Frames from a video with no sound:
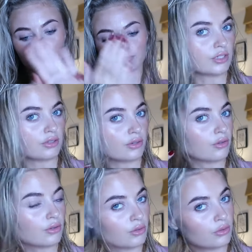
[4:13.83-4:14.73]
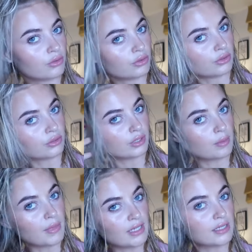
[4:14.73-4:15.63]
just on
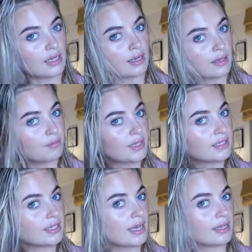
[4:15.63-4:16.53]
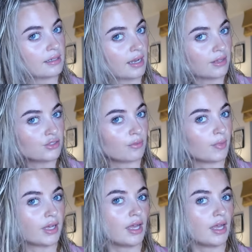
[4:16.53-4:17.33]
the mid to end lengths of my